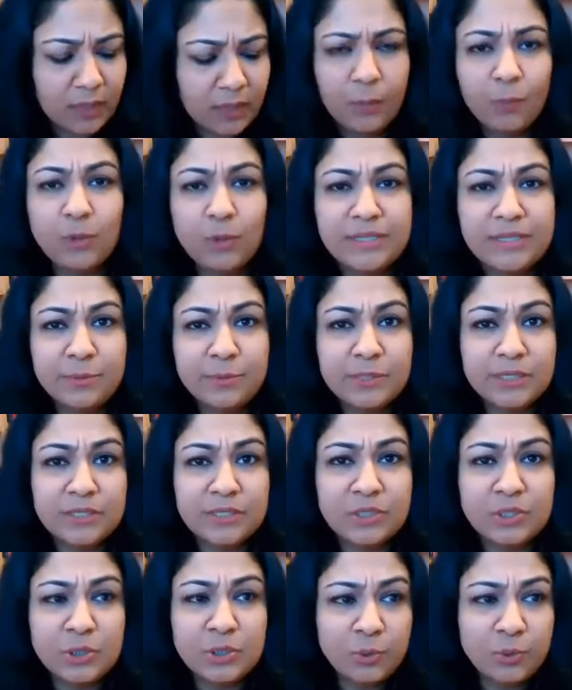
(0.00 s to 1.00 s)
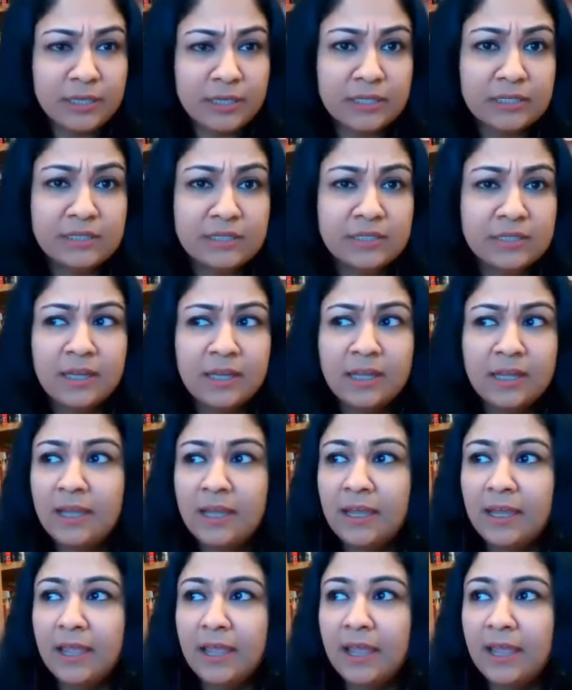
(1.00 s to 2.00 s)
was there was a student,
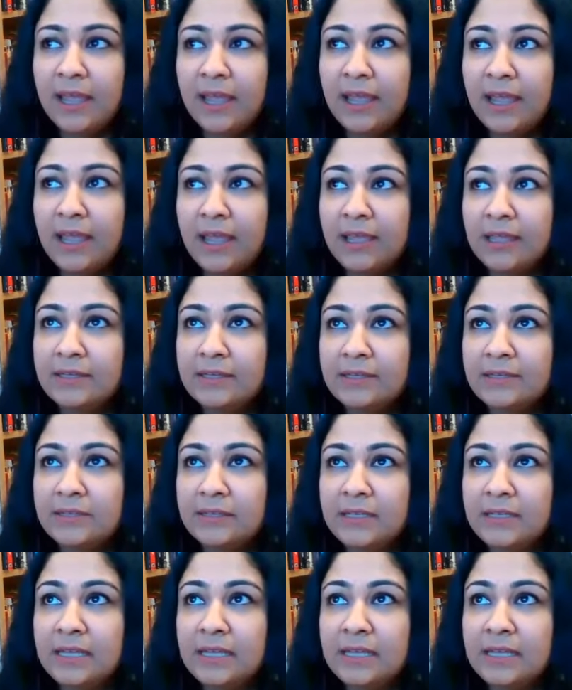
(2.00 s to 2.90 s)
and